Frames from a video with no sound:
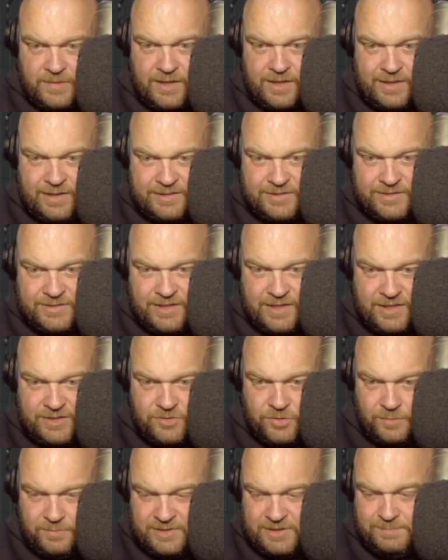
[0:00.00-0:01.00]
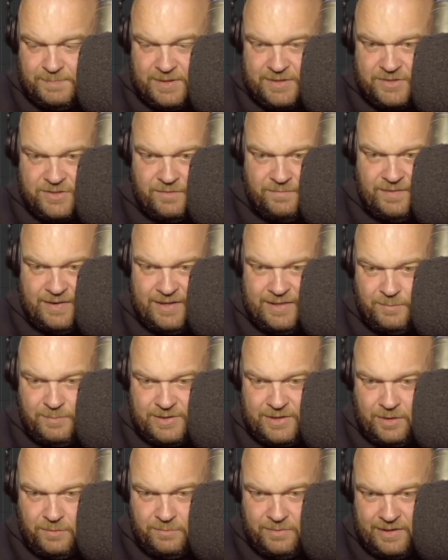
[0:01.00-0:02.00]
Let's chop these bits off here that
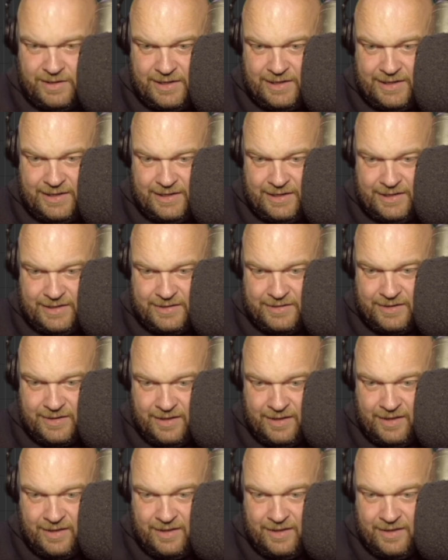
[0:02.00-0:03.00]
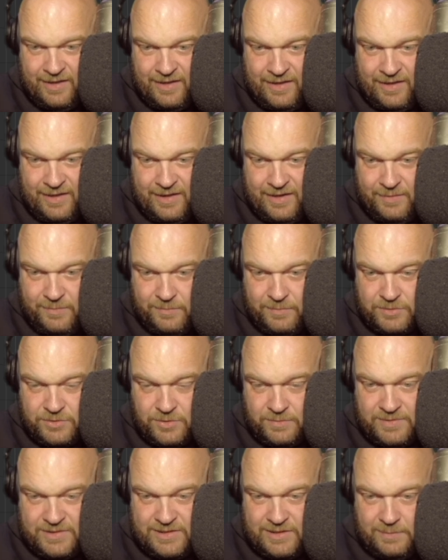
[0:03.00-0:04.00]
we don't need. We'll
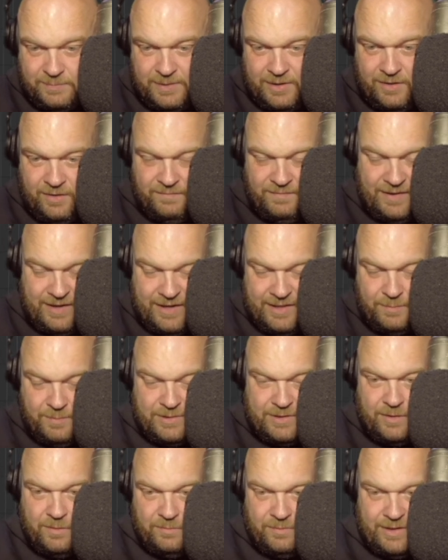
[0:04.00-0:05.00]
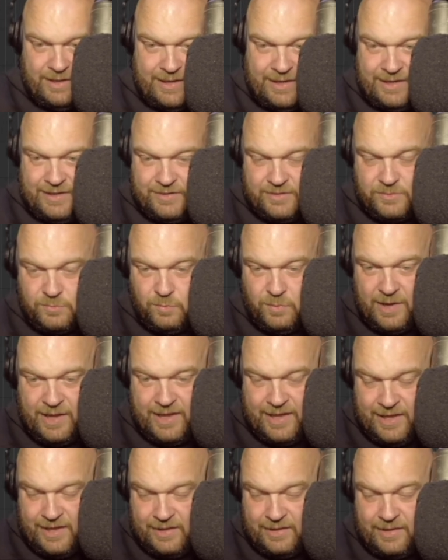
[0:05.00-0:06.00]
chop this little bit off here that we don't need as
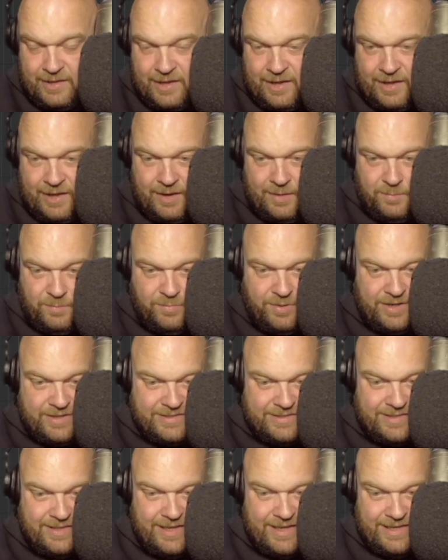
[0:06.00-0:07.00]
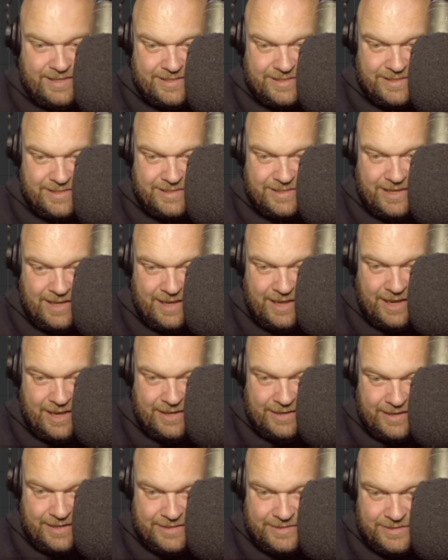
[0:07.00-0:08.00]
well. Press this,
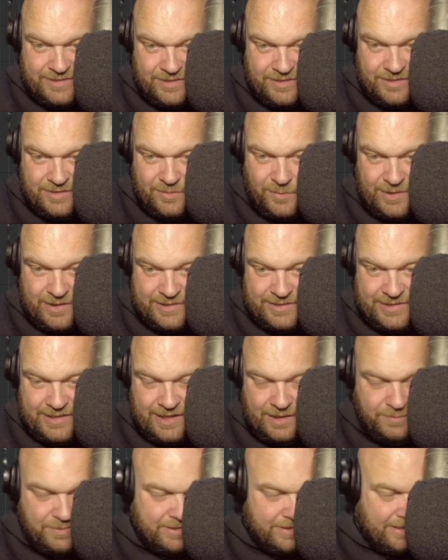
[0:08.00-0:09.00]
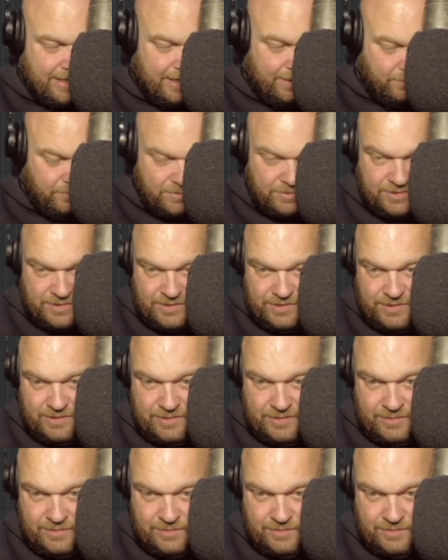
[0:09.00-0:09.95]
and let's just quickly see how it sounds.